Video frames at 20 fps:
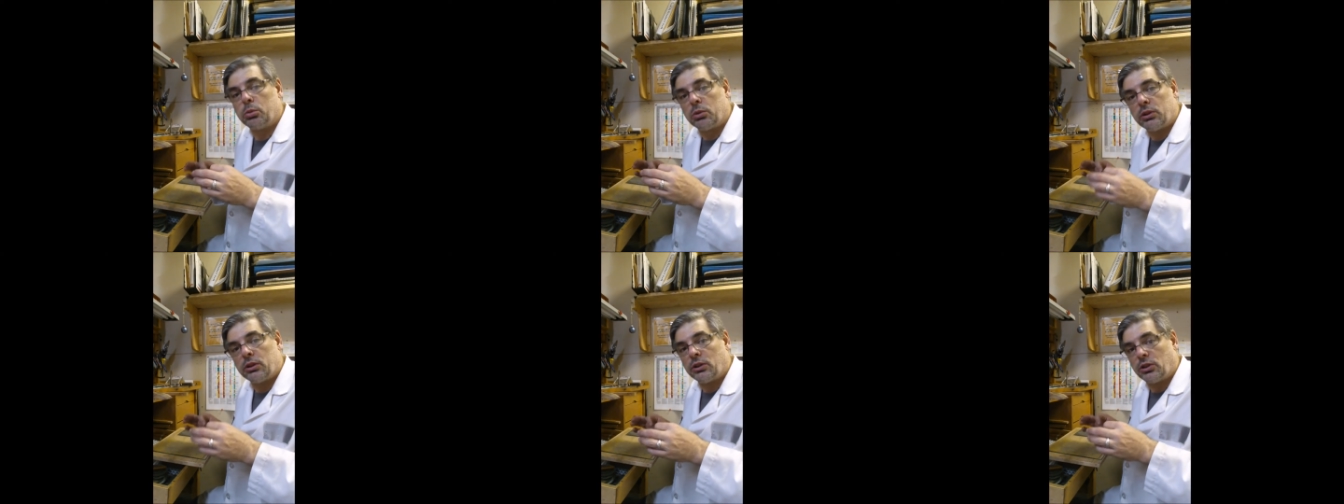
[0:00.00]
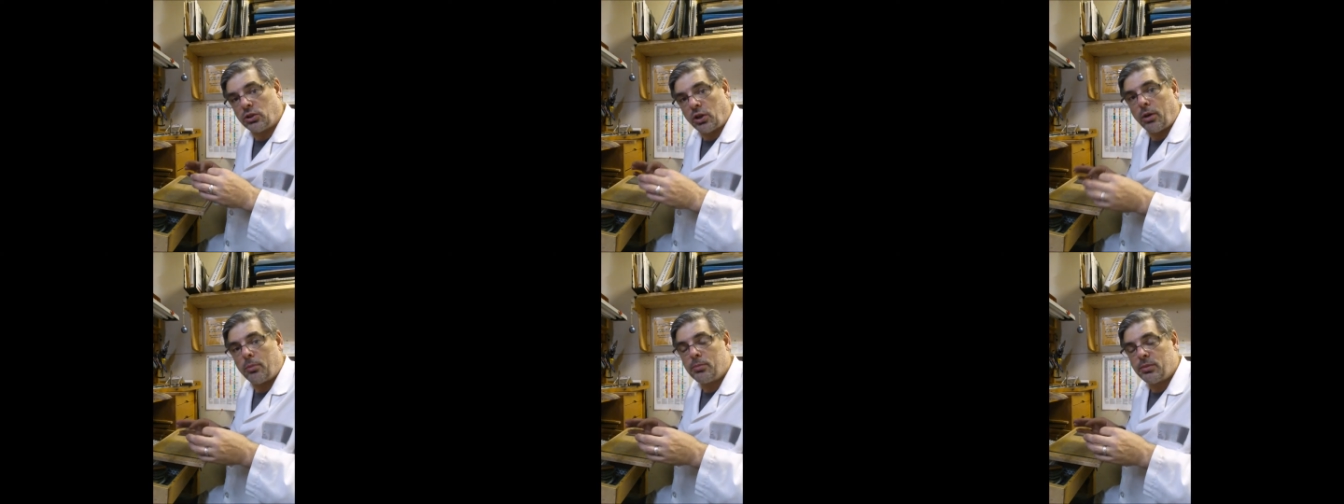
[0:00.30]
really
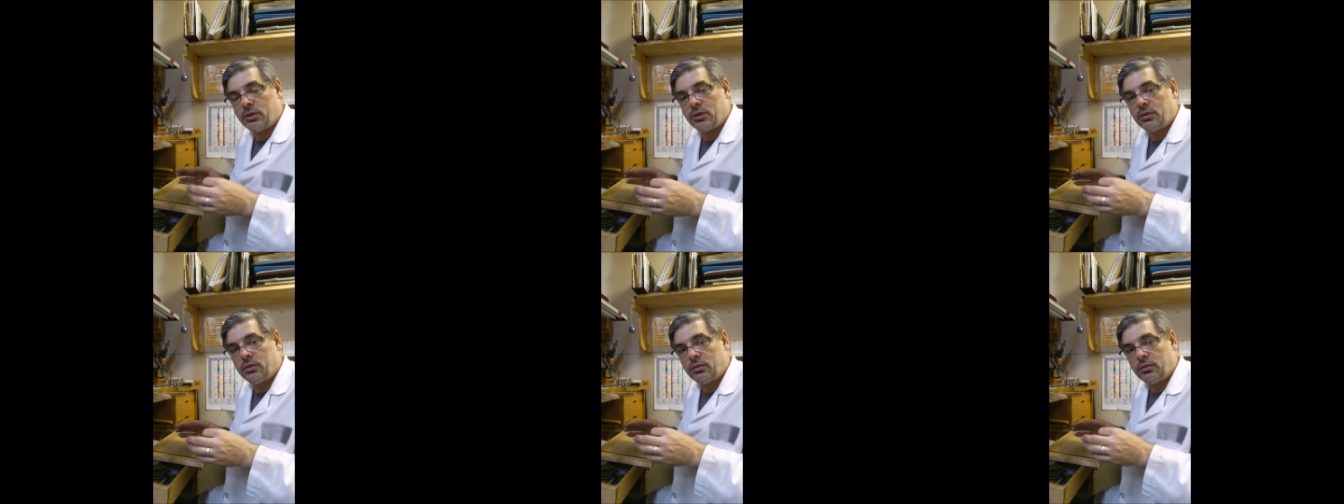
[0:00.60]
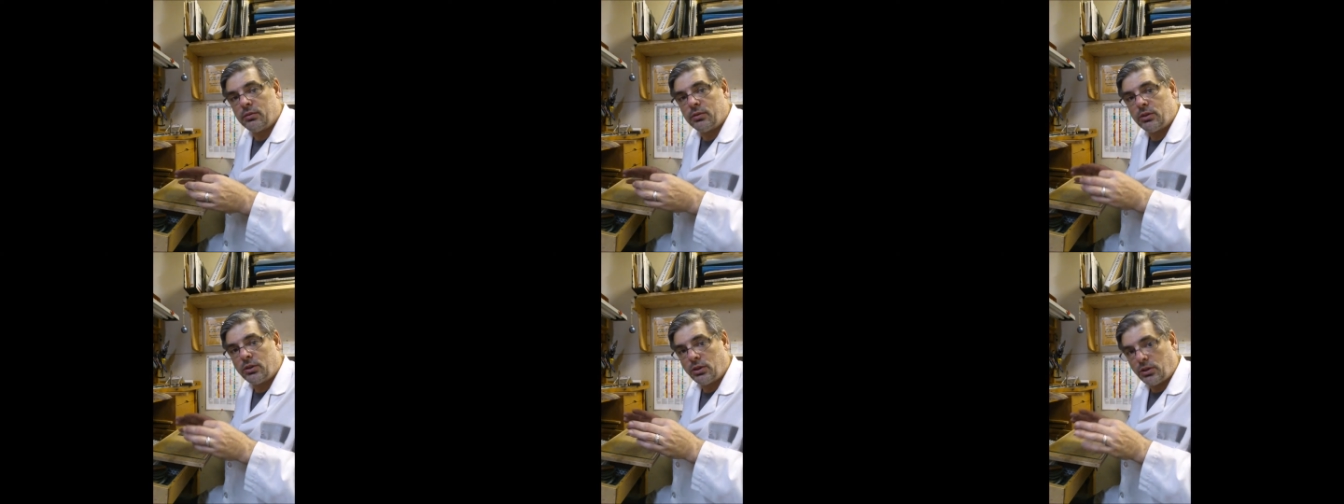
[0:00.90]
sharp
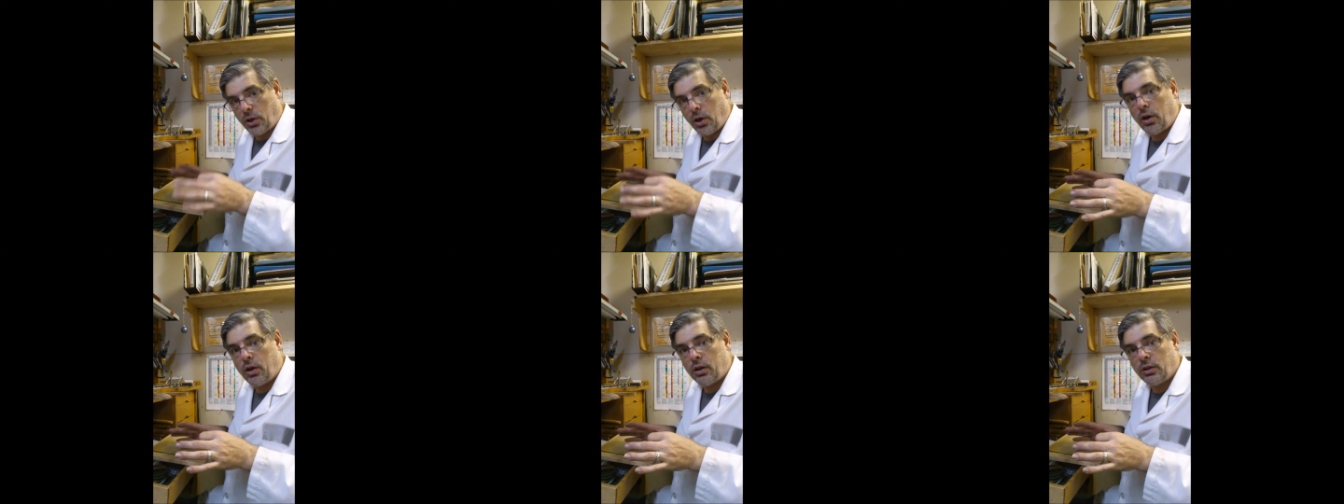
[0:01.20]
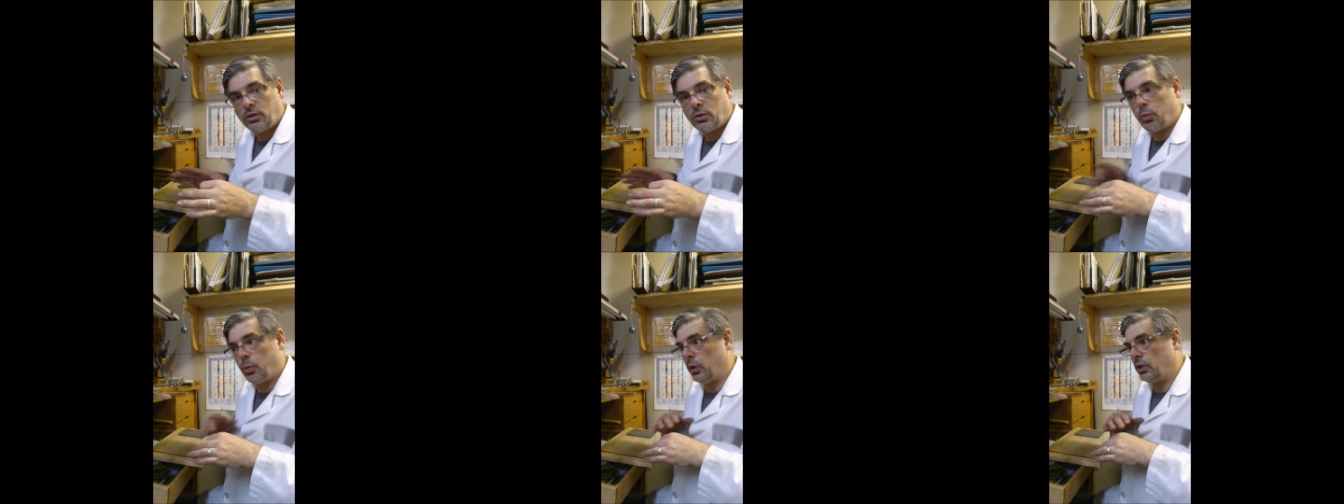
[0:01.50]

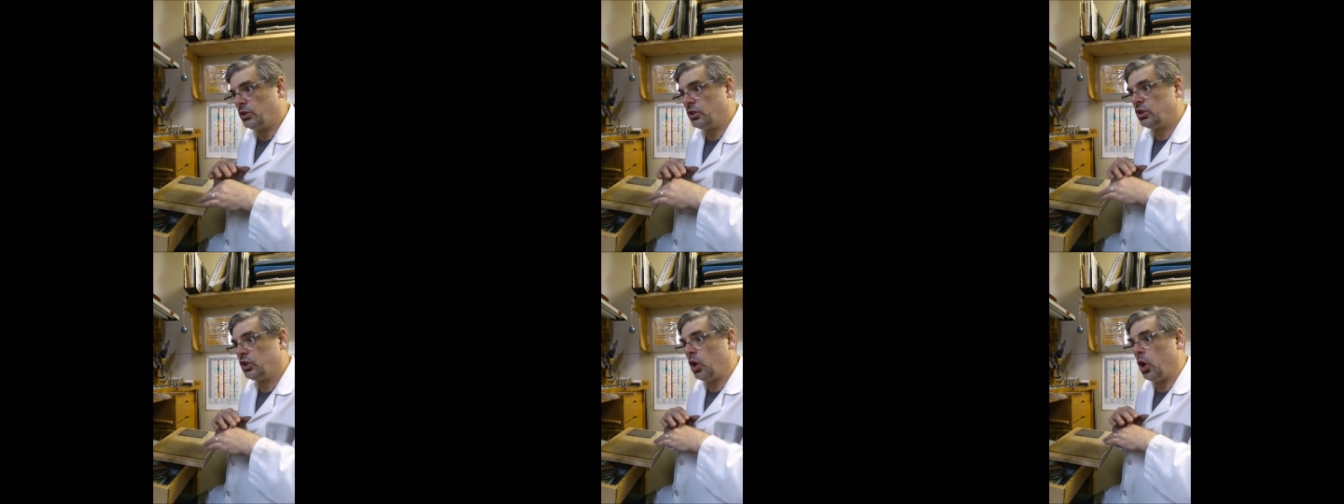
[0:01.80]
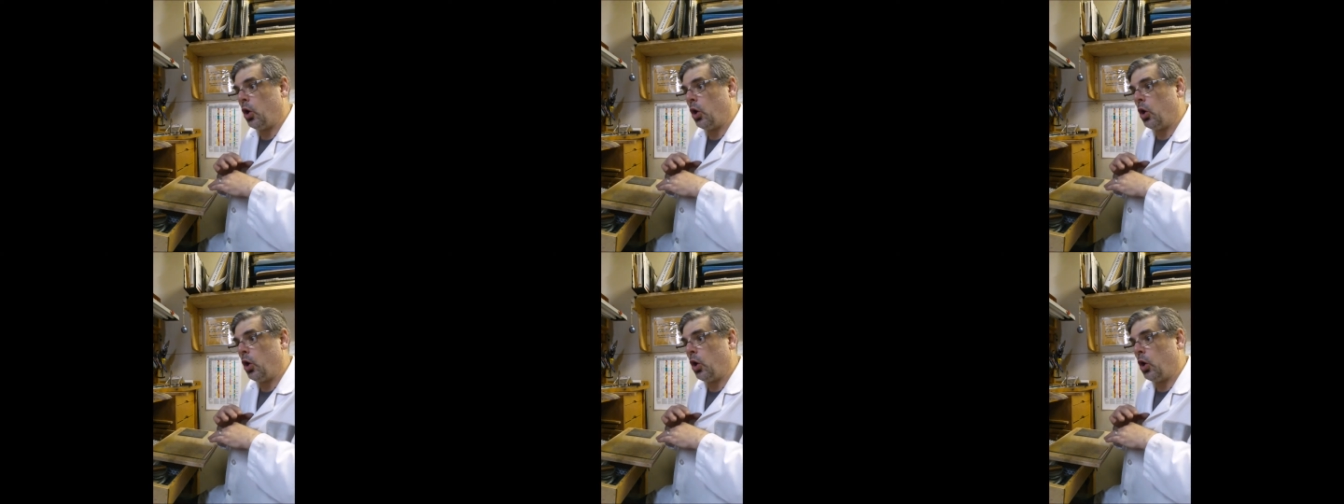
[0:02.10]
shards, which